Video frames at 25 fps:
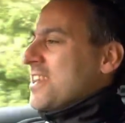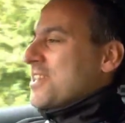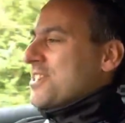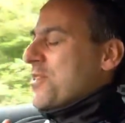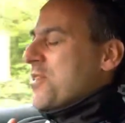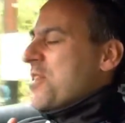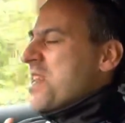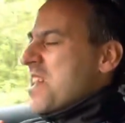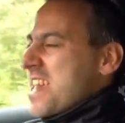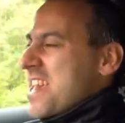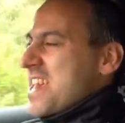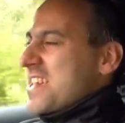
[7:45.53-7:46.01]

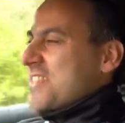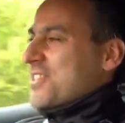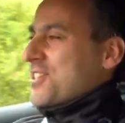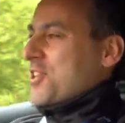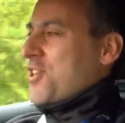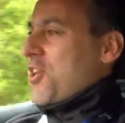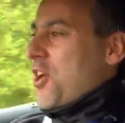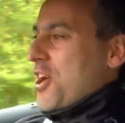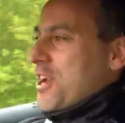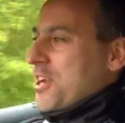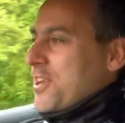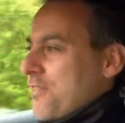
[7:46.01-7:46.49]
So it is
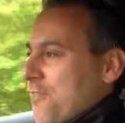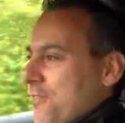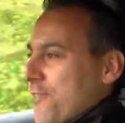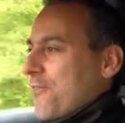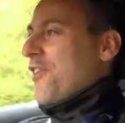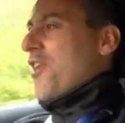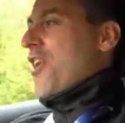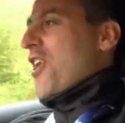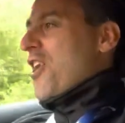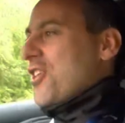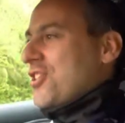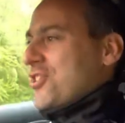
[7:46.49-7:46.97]
kind of
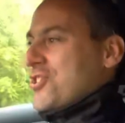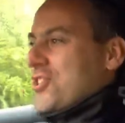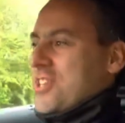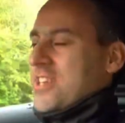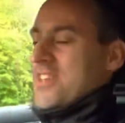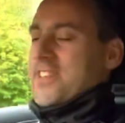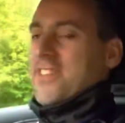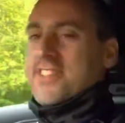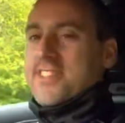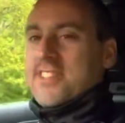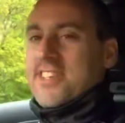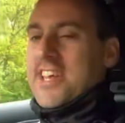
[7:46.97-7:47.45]

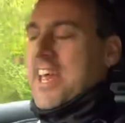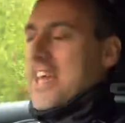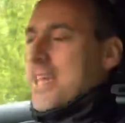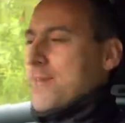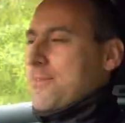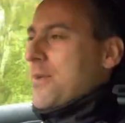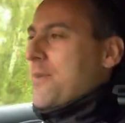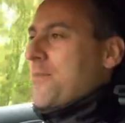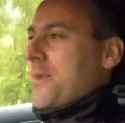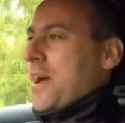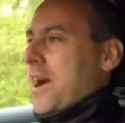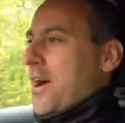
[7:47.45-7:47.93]
virtually the
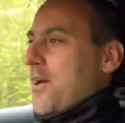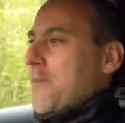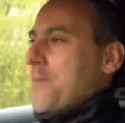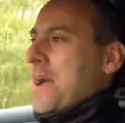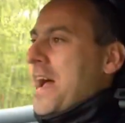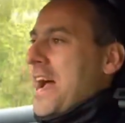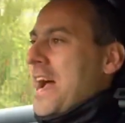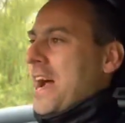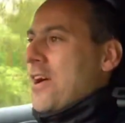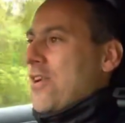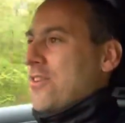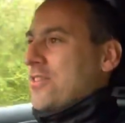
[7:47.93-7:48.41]
same amount of
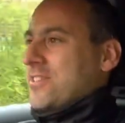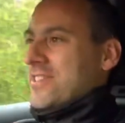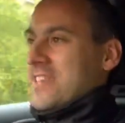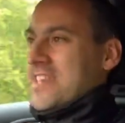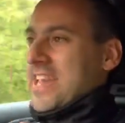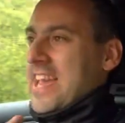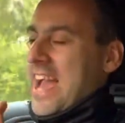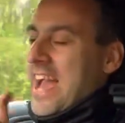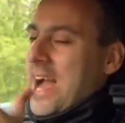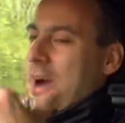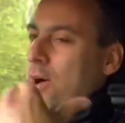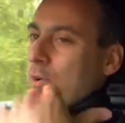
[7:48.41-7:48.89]
power as
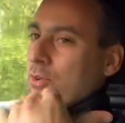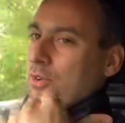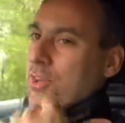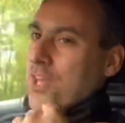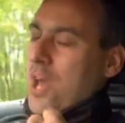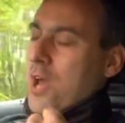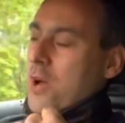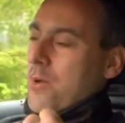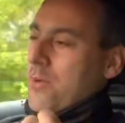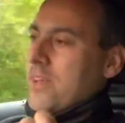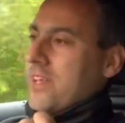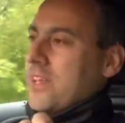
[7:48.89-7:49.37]
the
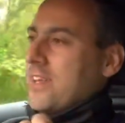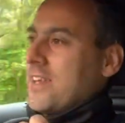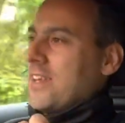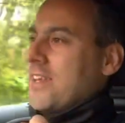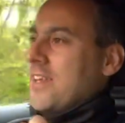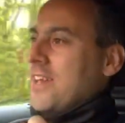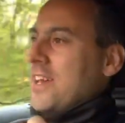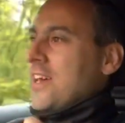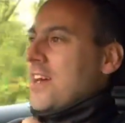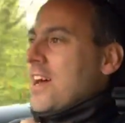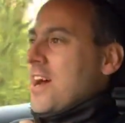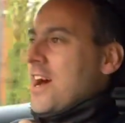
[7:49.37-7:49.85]
outgoing
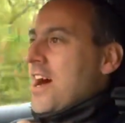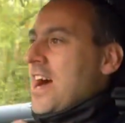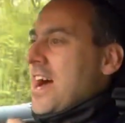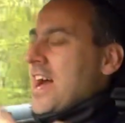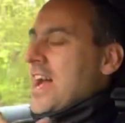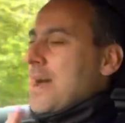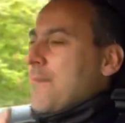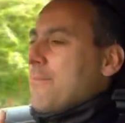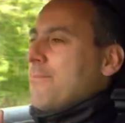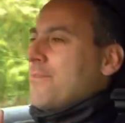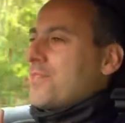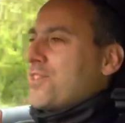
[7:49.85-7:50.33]

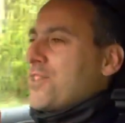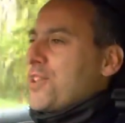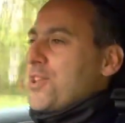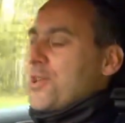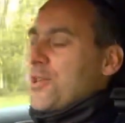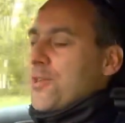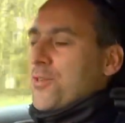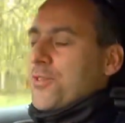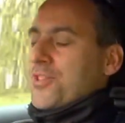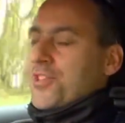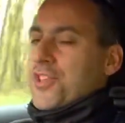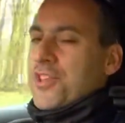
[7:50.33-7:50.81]

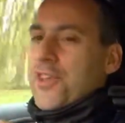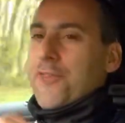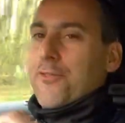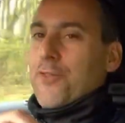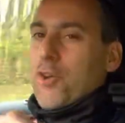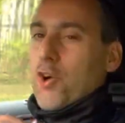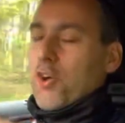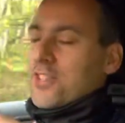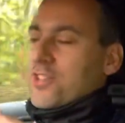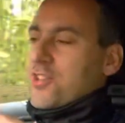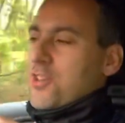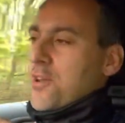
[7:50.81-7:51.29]
M2. So you've
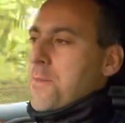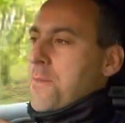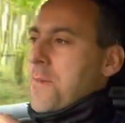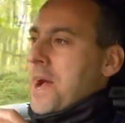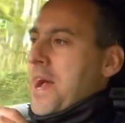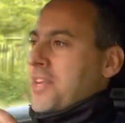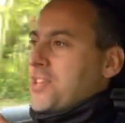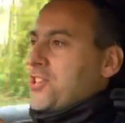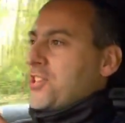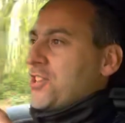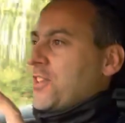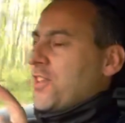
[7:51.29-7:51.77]
got to
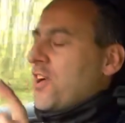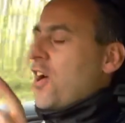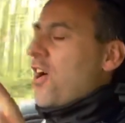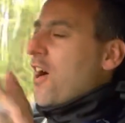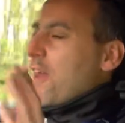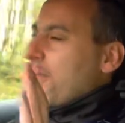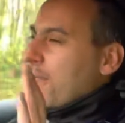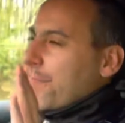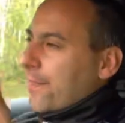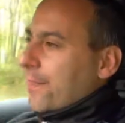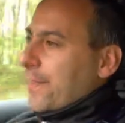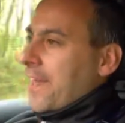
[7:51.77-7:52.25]
imagine that
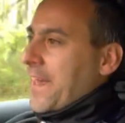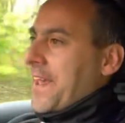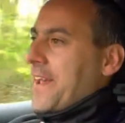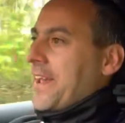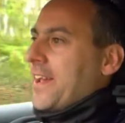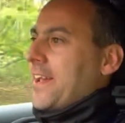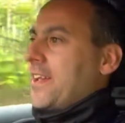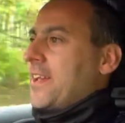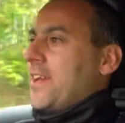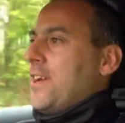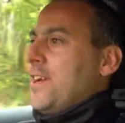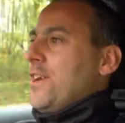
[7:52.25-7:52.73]
I
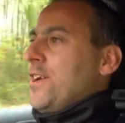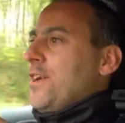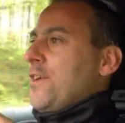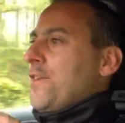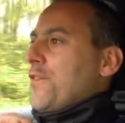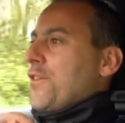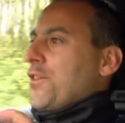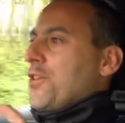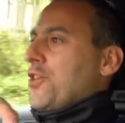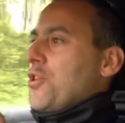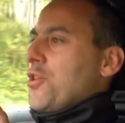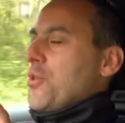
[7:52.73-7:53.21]
think
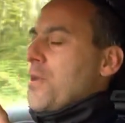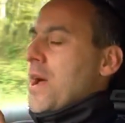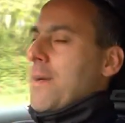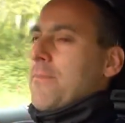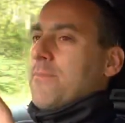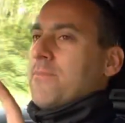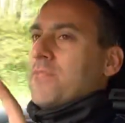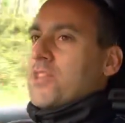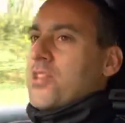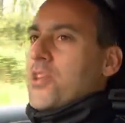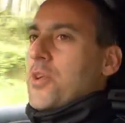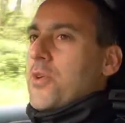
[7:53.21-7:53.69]
the new
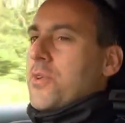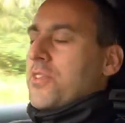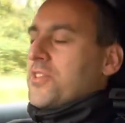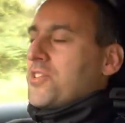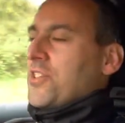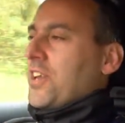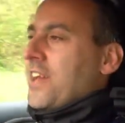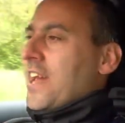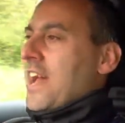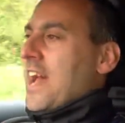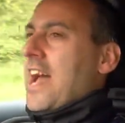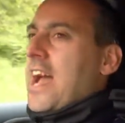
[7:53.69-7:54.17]
M2 is
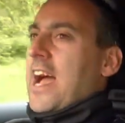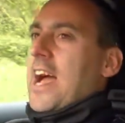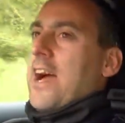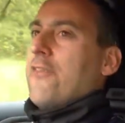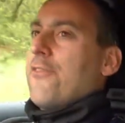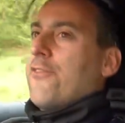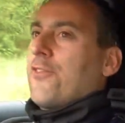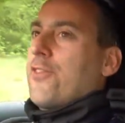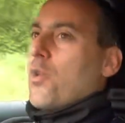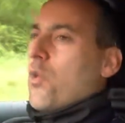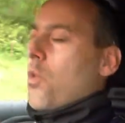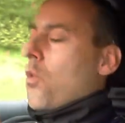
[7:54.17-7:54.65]
going to
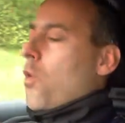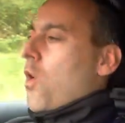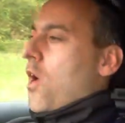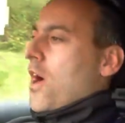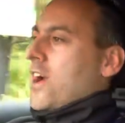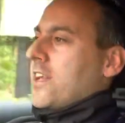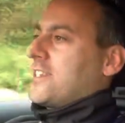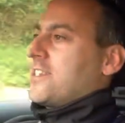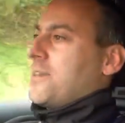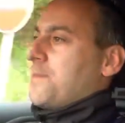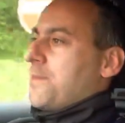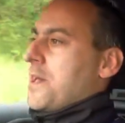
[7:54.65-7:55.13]
have
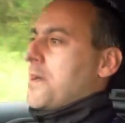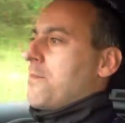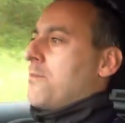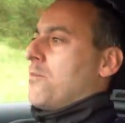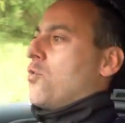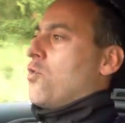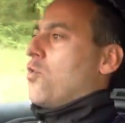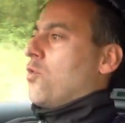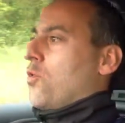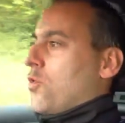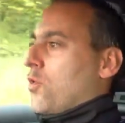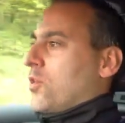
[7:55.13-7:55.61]
quite a bit
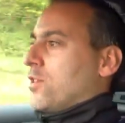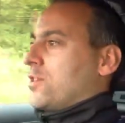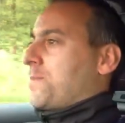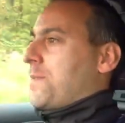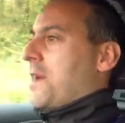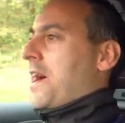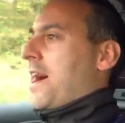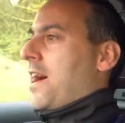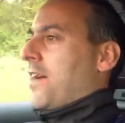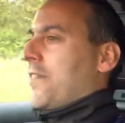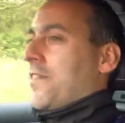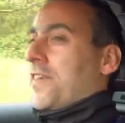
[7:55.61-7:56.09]
more
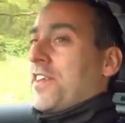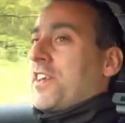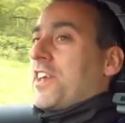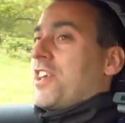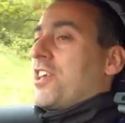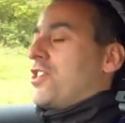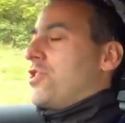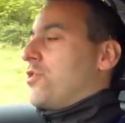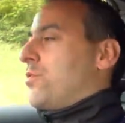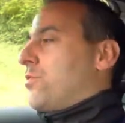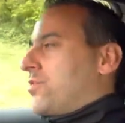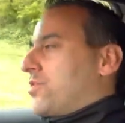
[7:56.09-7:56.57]
horsepower than
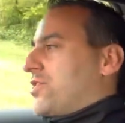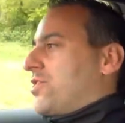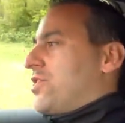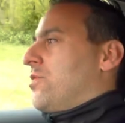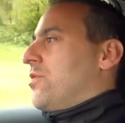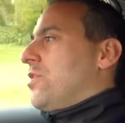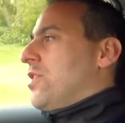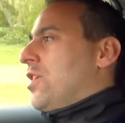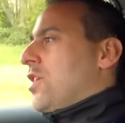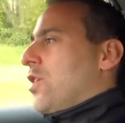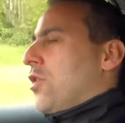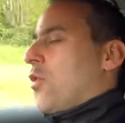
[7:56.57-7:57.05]
it used
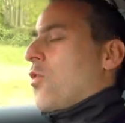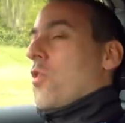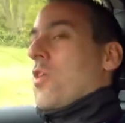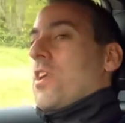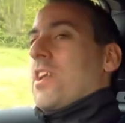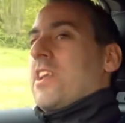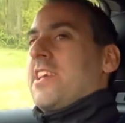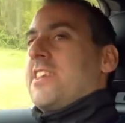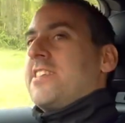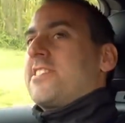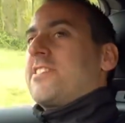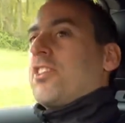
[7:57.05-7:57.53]
to, or
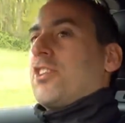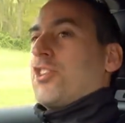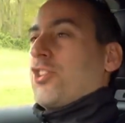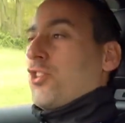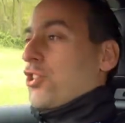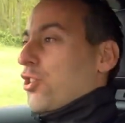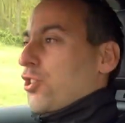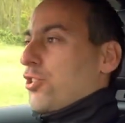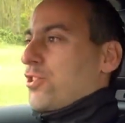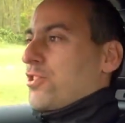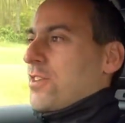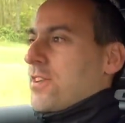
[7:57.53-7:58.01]
at least a
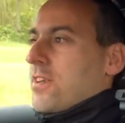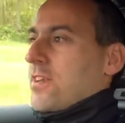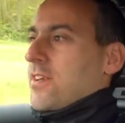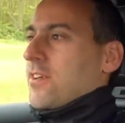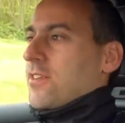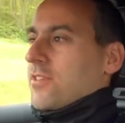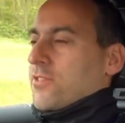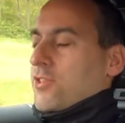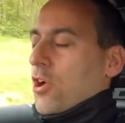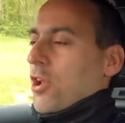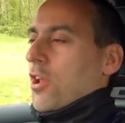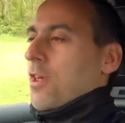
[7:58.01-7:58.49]
good
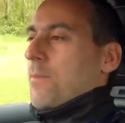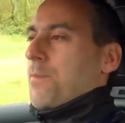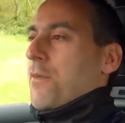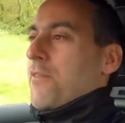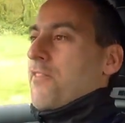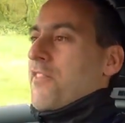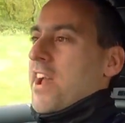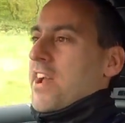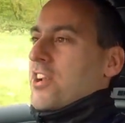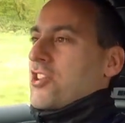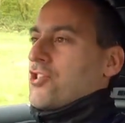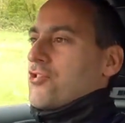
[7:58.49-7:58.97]
dollop
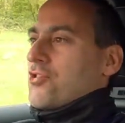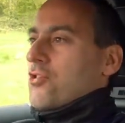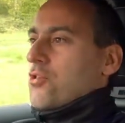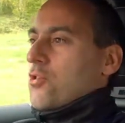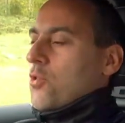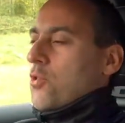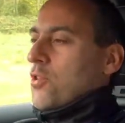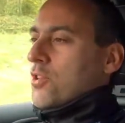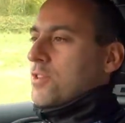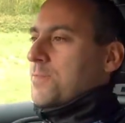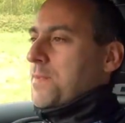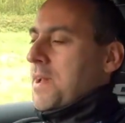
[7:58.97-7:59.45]
of extra
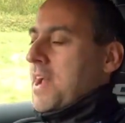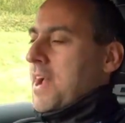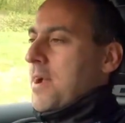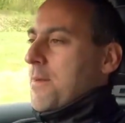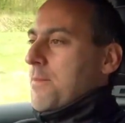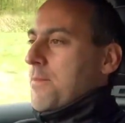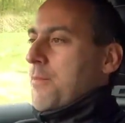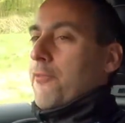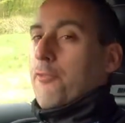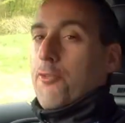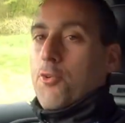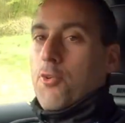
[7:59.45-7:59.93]
horsepower
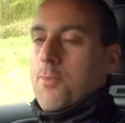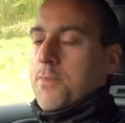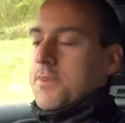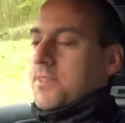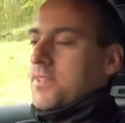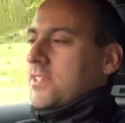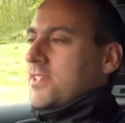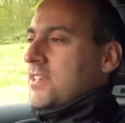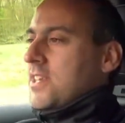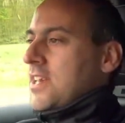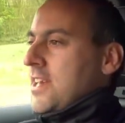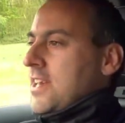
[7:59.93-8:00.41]
and
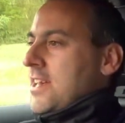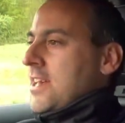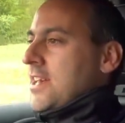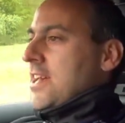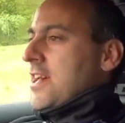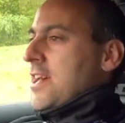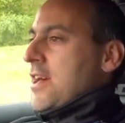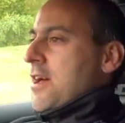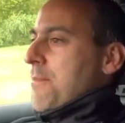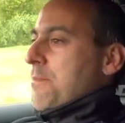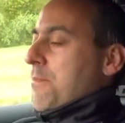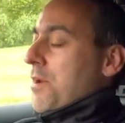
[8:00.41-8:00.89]
performance.
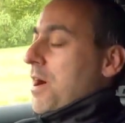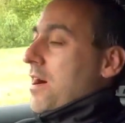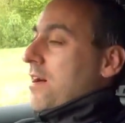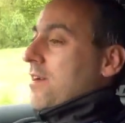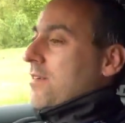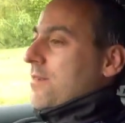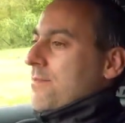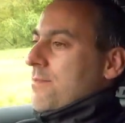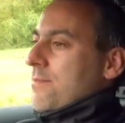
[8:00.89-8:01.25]
But